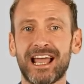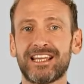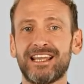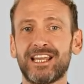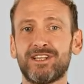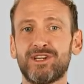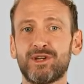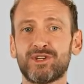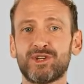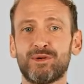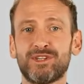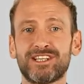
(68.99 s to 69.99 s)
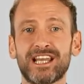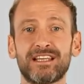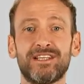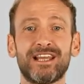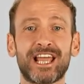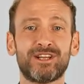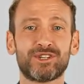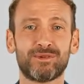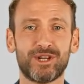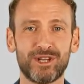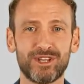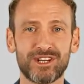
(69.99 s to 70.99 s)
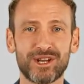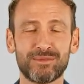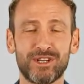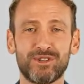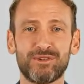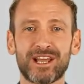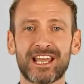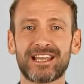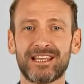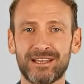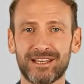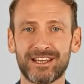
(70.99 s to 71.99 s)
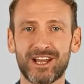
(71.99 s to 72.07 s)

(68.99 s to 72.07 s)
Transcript: and then choose which type of attribute should be created.